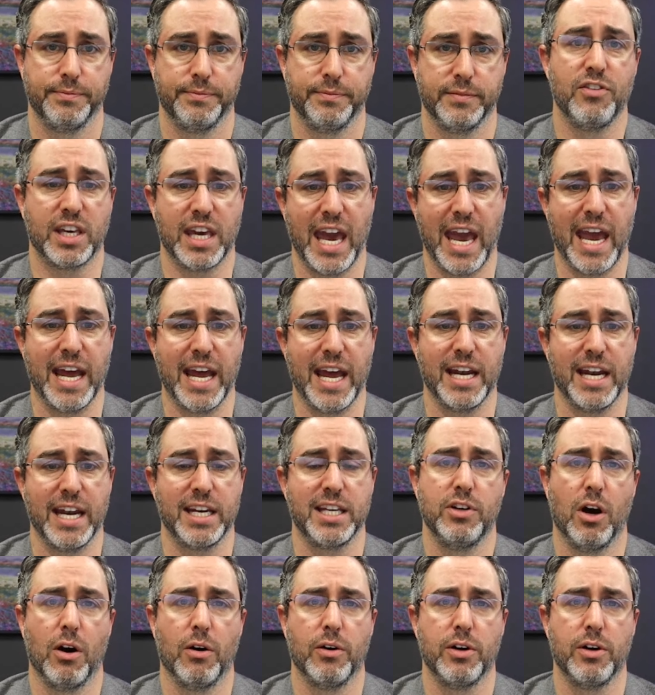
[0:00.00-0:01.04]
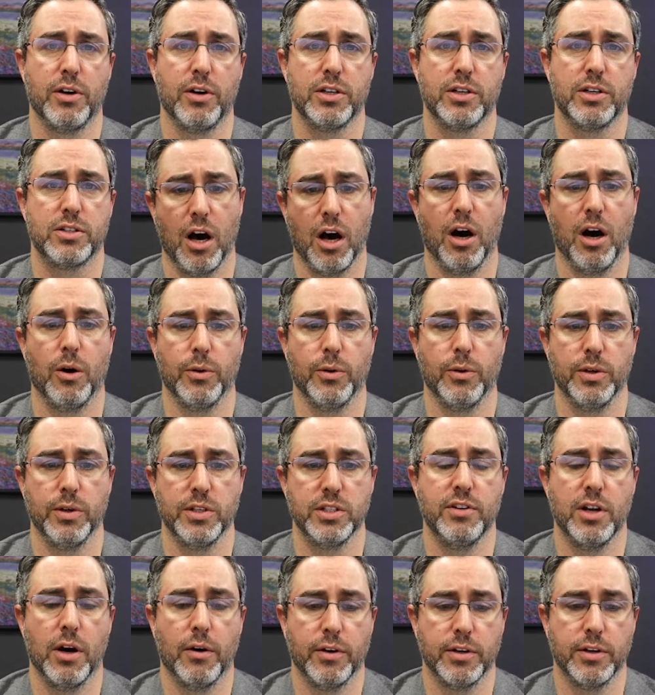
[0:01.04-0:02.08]
If you can give notice,
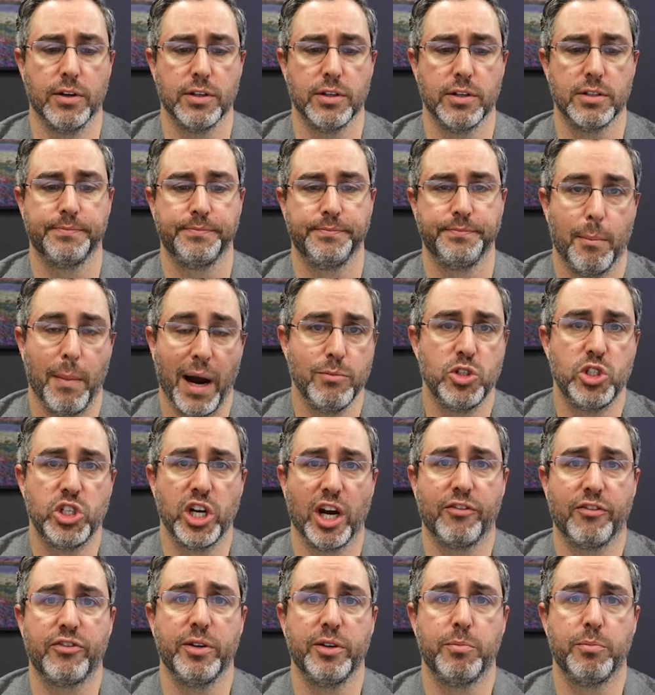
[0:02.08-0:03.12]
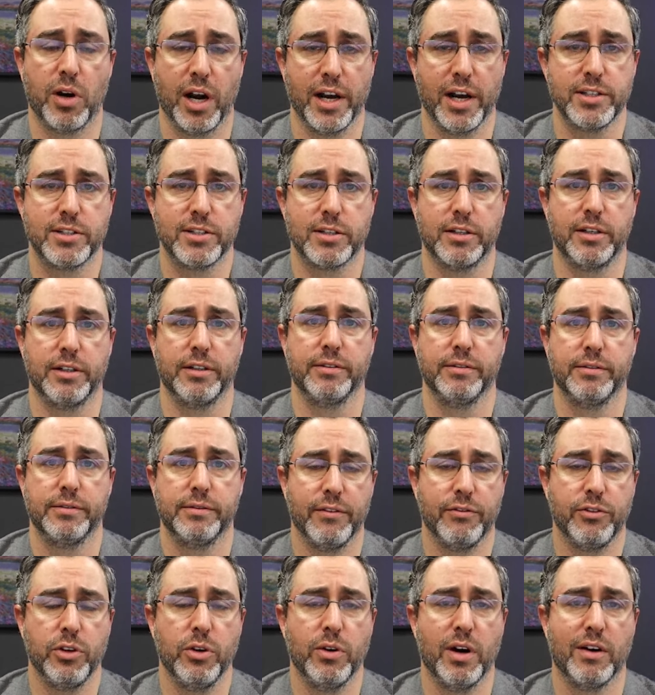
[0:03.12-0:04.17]
always give notice. My name is Jeffrey
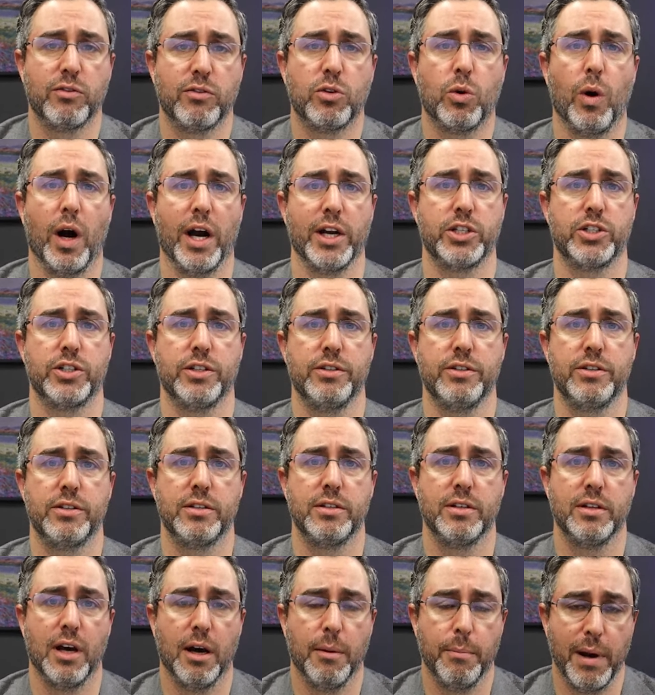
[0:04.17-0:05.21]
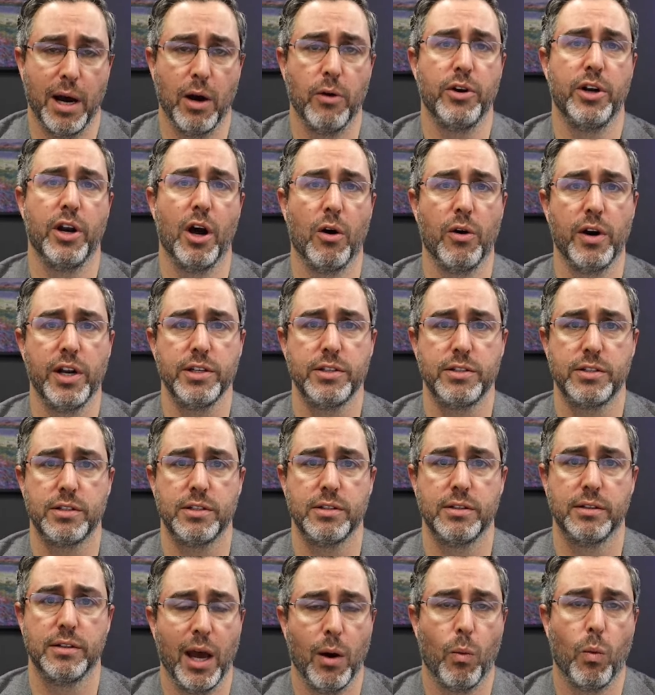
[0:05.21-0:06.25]
Preszler, and if you have questions about
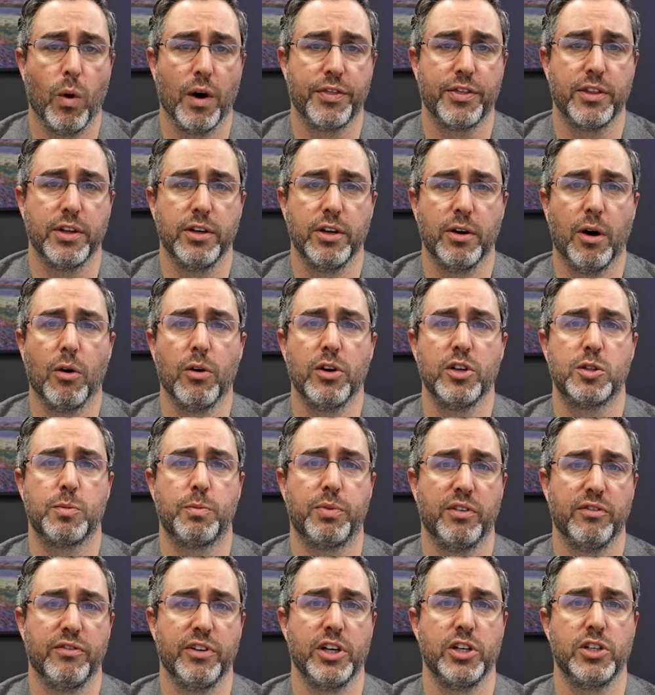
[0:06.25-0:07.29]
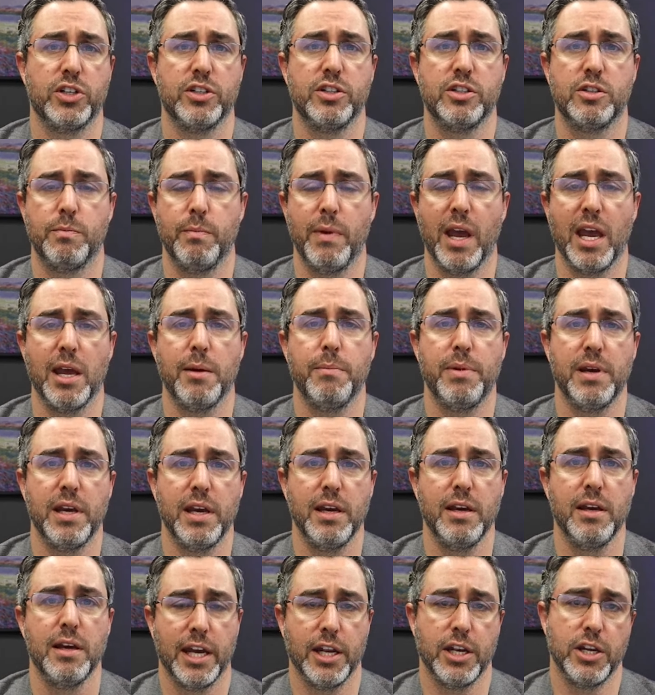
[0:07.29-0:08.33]
notice and what the notice provisions may
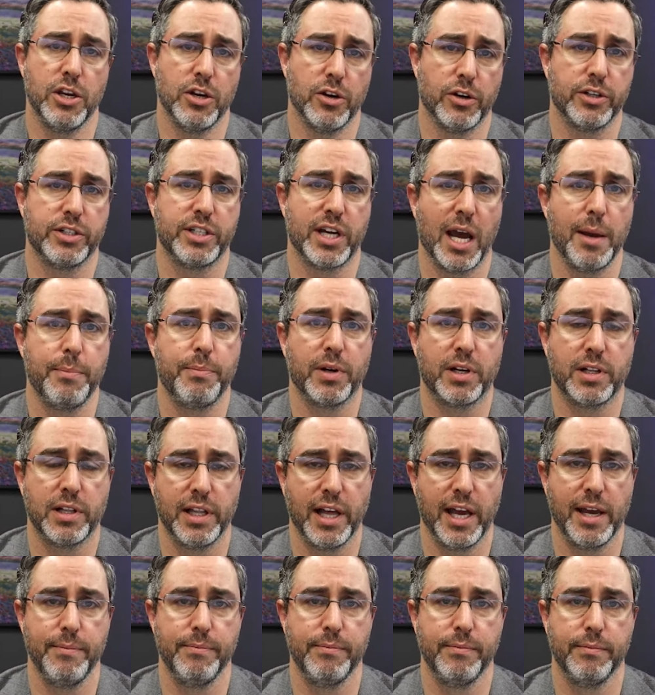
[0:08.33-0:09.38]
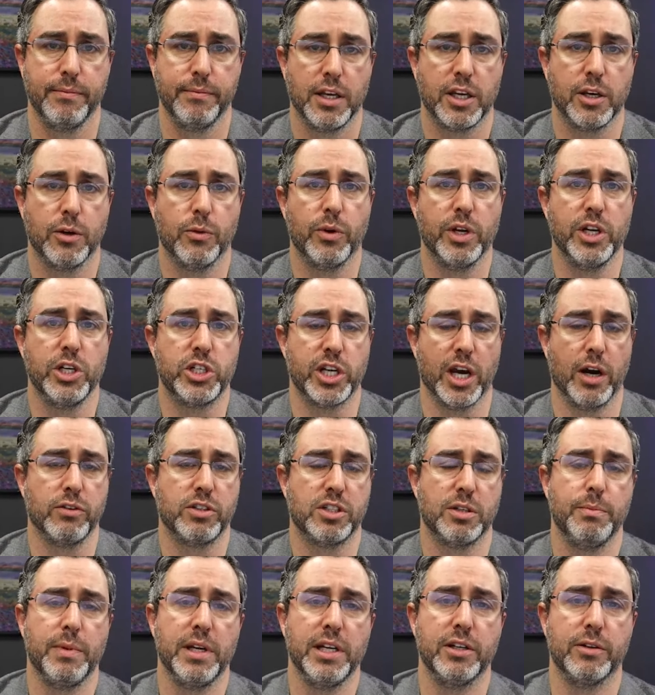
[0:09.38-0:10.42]
be in your type of claim, you can reach
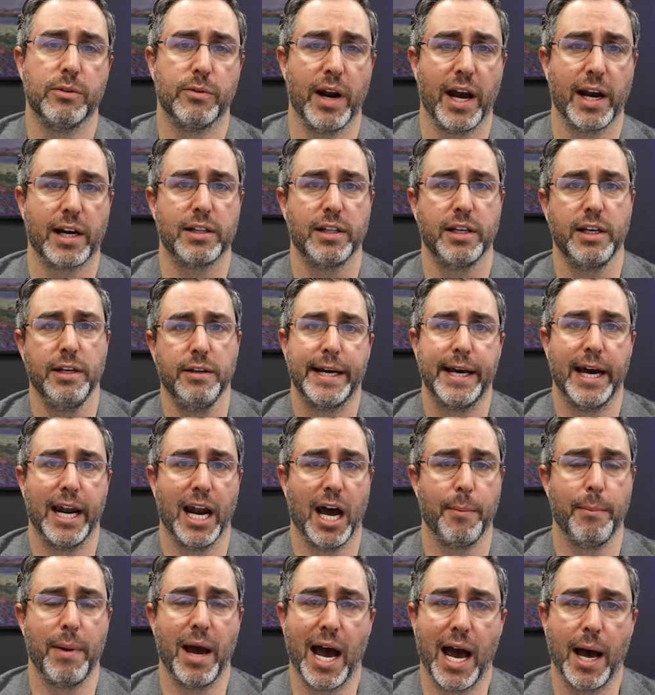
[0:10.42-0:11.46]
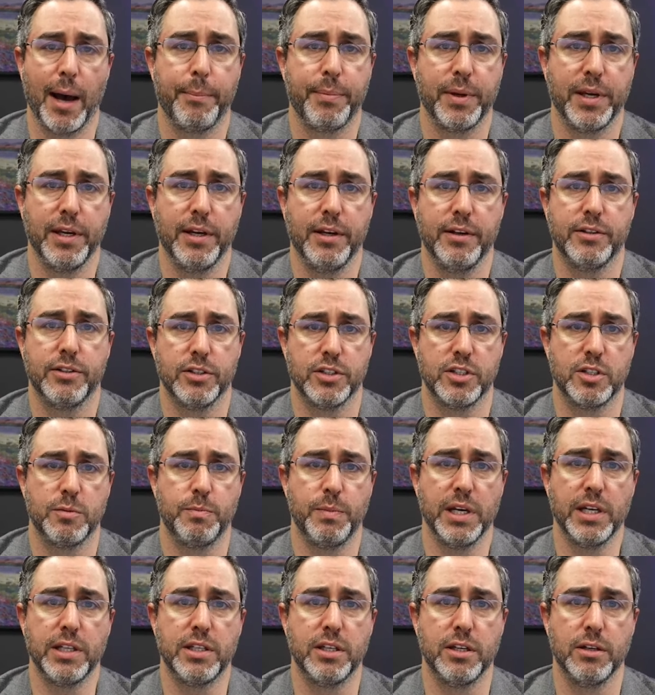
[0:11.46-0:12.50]
out to me directly, and I'm happy to
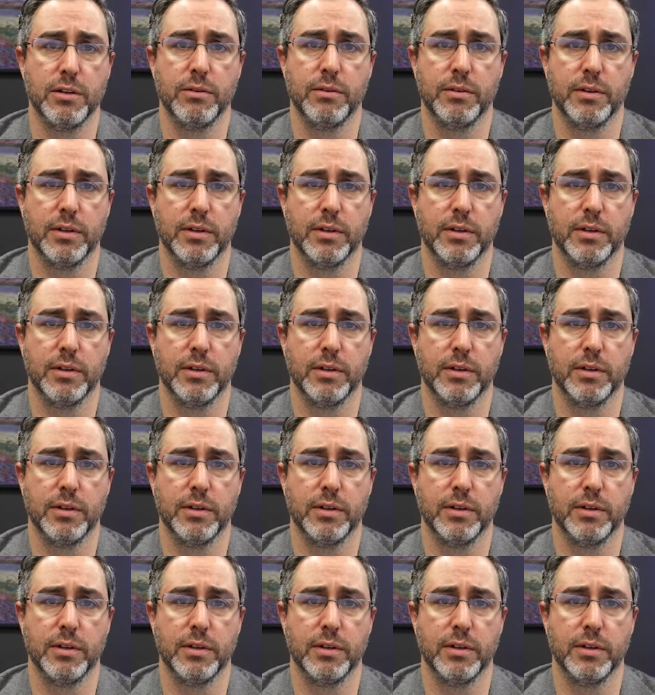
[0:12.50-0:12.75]
speak to you